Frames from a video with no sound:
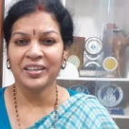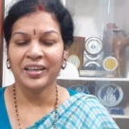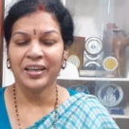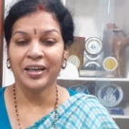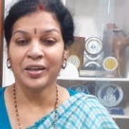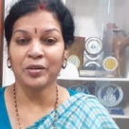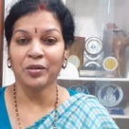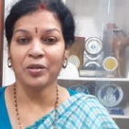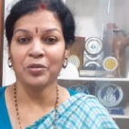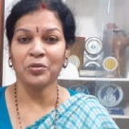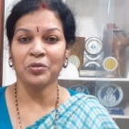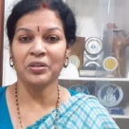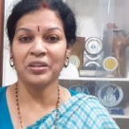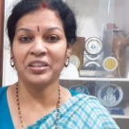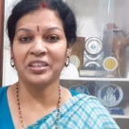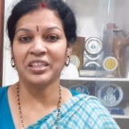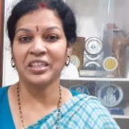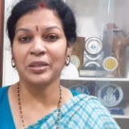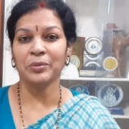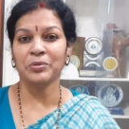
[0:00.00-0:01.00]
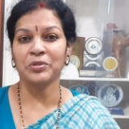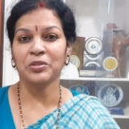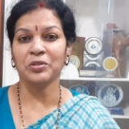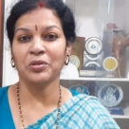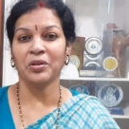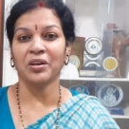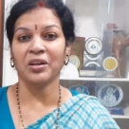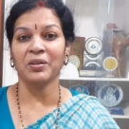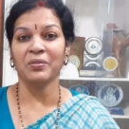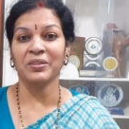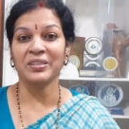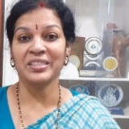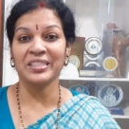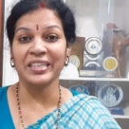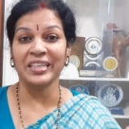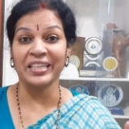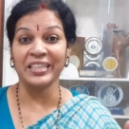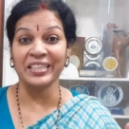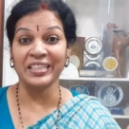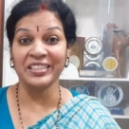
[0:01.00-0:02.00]
and also it keeps you always
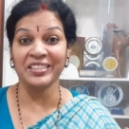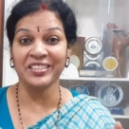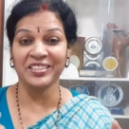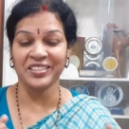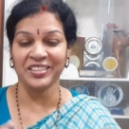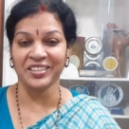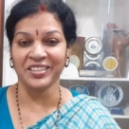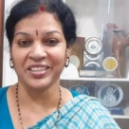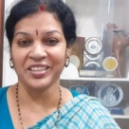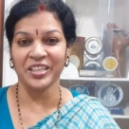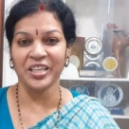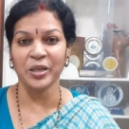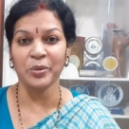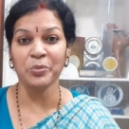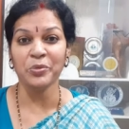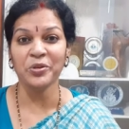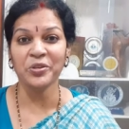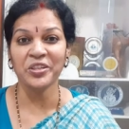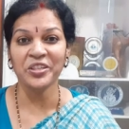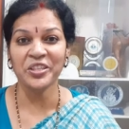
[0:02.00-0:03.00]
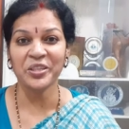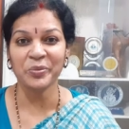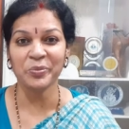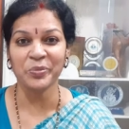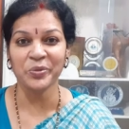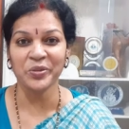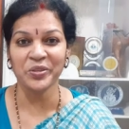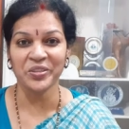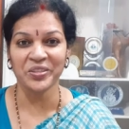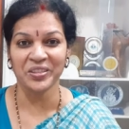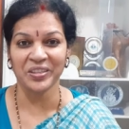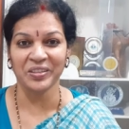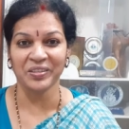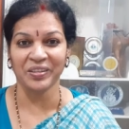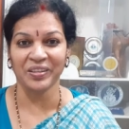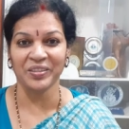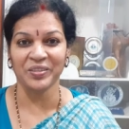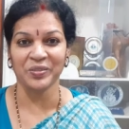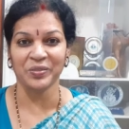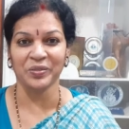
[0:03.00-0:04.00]
energetic, immunity booster
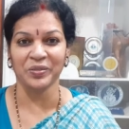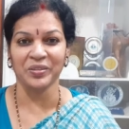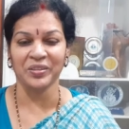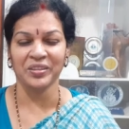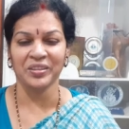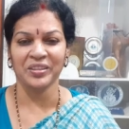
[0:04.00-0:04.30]
also.